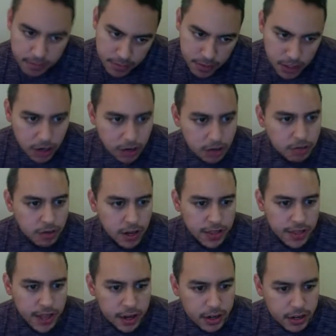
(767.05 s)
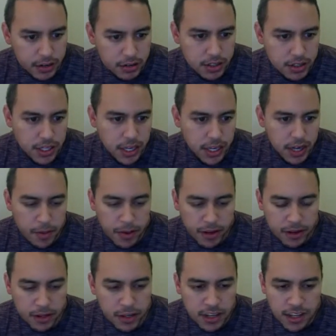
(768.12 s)
You know, at that stage, I
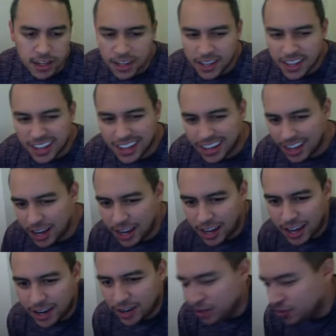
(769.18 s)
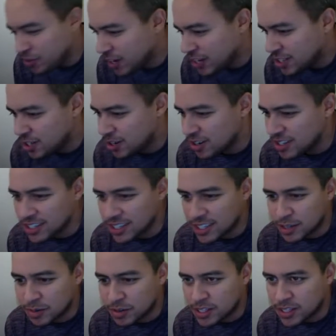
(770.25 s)
mean, I don't know if you guys noticed this.
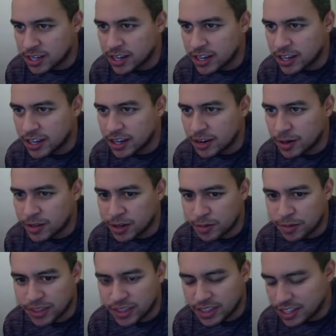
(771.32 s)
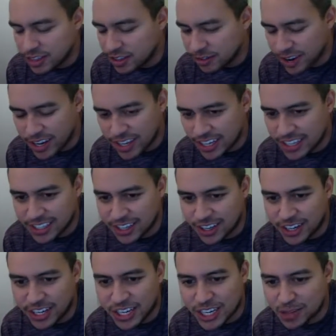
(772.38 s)
I'm just going to interrupt here, but the rankings
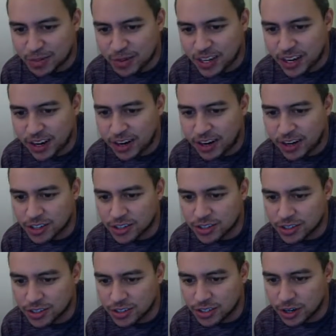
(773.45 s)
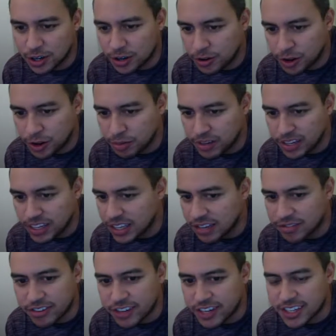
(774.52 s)
on ESPN are so completely
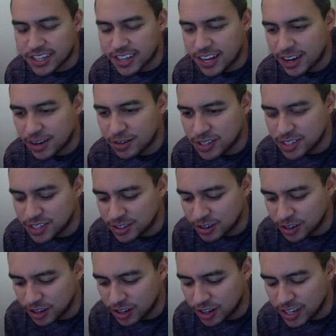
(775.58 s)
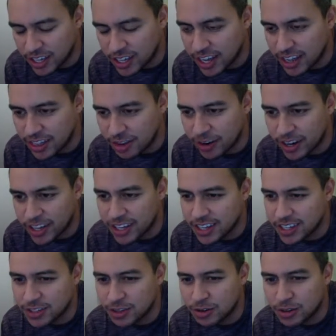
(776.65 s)
fucked. I was looking at the
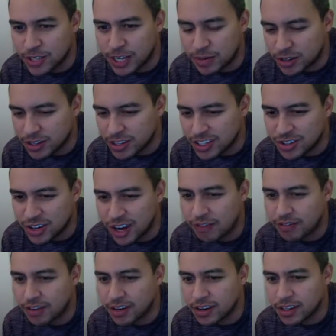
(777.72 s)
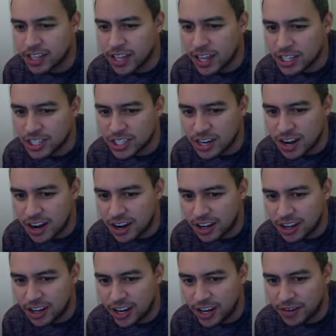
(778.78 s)
rankings the whole time during the draft, and they just did not
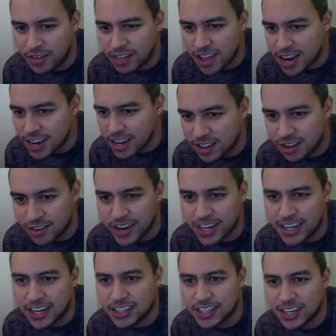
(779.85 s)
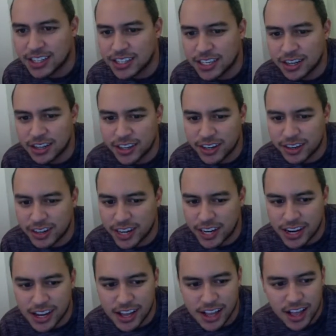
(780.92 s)
align with any rankings I had seen on the
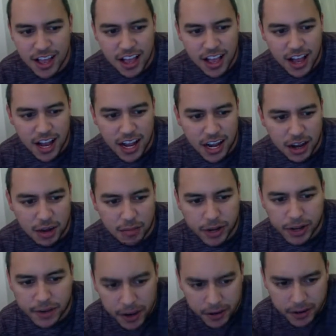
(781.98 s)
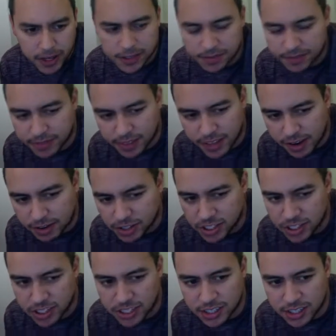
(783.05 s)
internet. But anyways, that was just
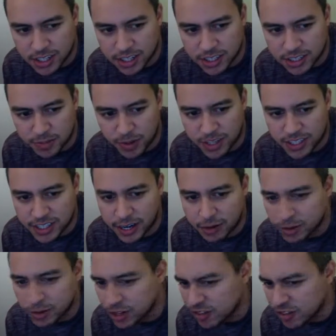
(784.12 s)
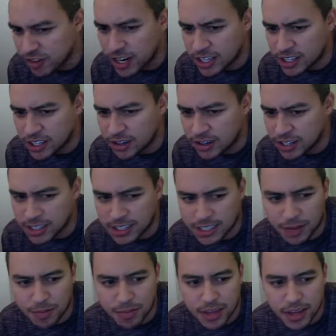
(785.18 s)
a small aside, wondering if you guys noticed the
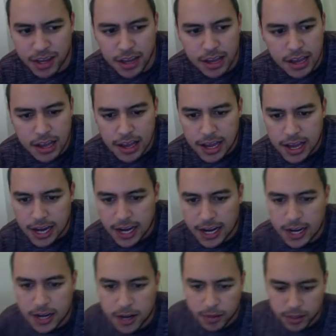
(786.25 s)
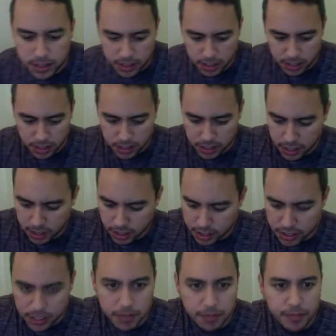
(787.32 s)
same thing. Let's see. Let's take a look at this
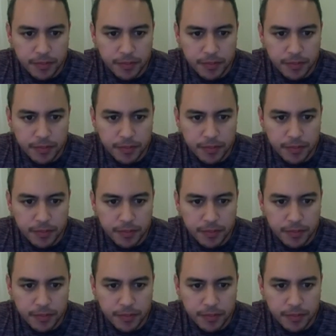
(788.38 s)
team.